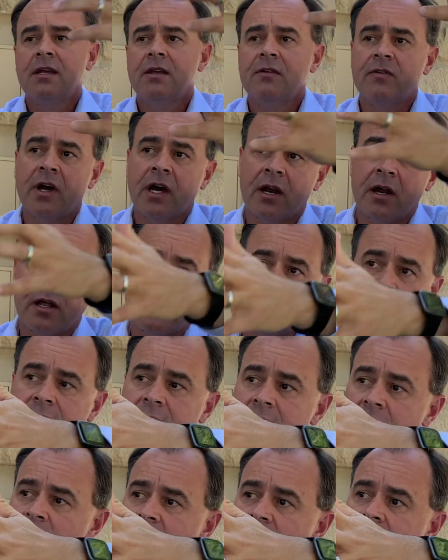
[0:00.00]
You've got all these
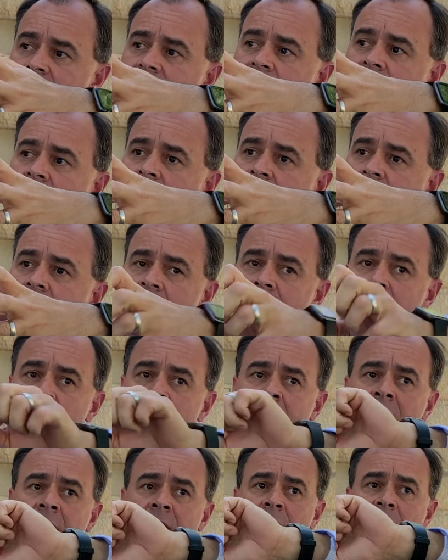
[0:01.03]
inmates down here.
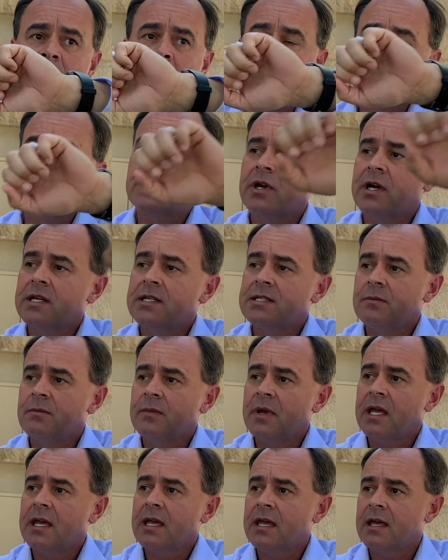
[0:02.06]
But we're trying to
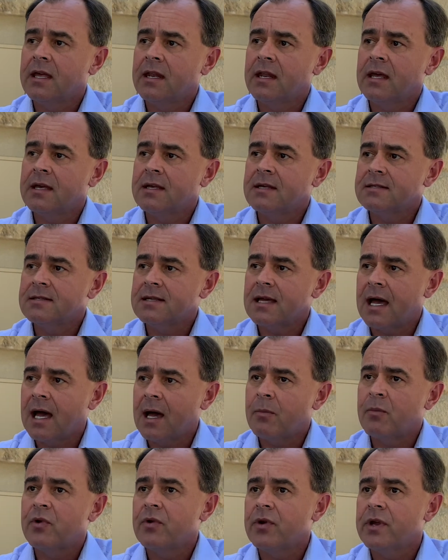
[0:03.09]
make it as
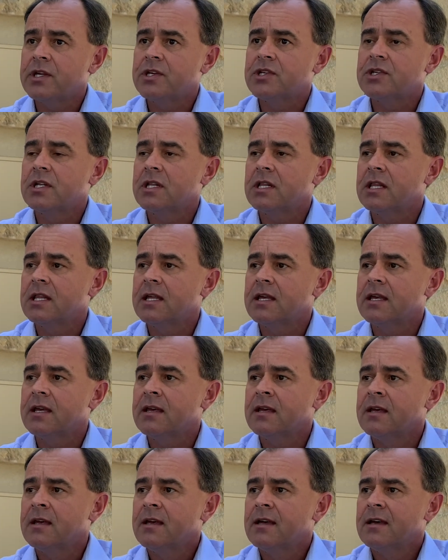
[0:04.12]
operationally
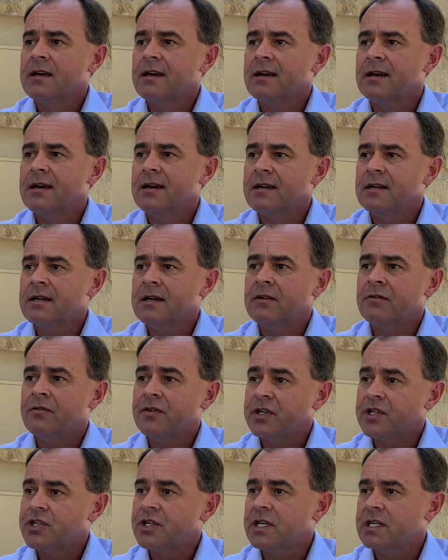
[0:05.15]

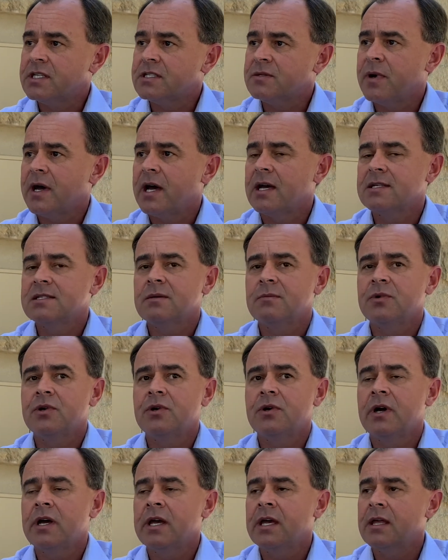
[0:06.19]
efficient as
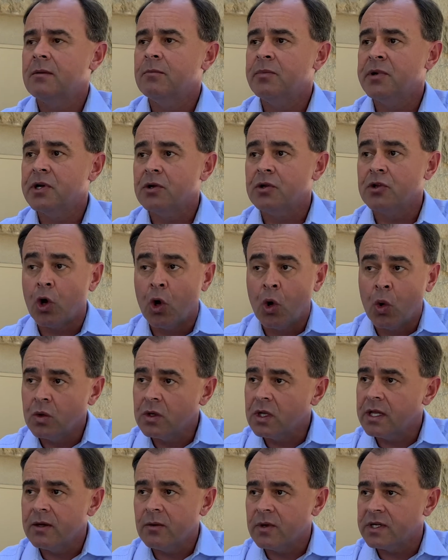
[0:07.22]
possible and build
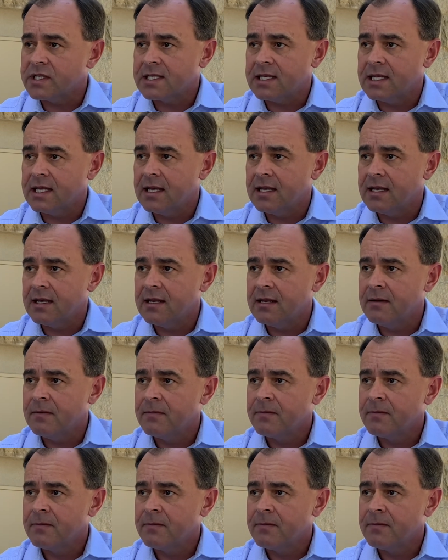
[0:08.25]
only what's needed.